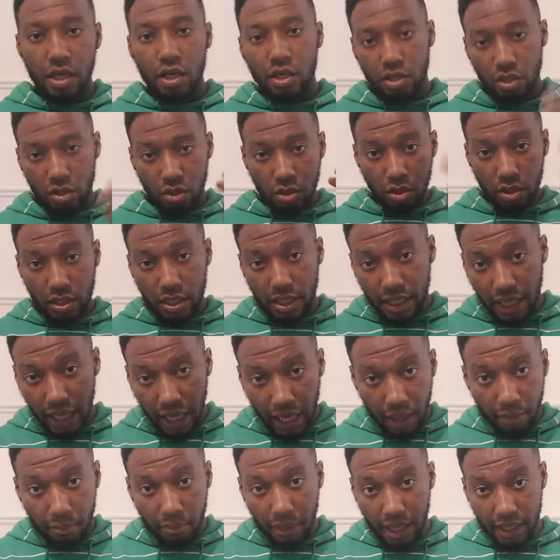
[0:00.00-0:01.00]
You're looking at
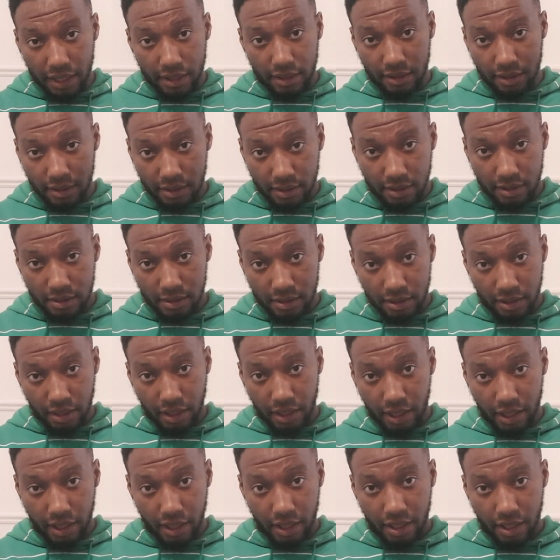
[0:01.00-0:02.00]
a man,
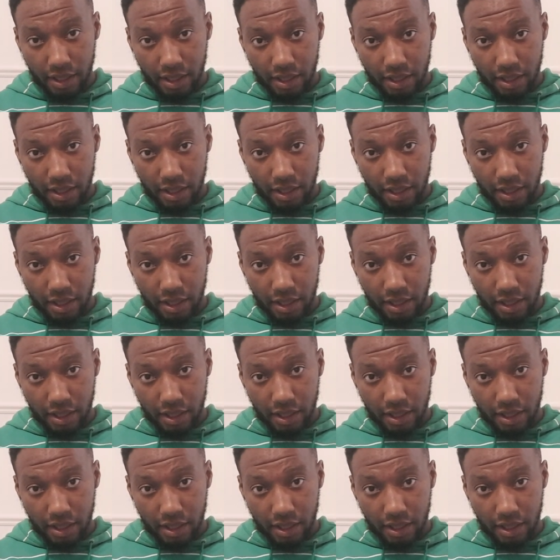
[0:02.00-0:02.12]
yeah?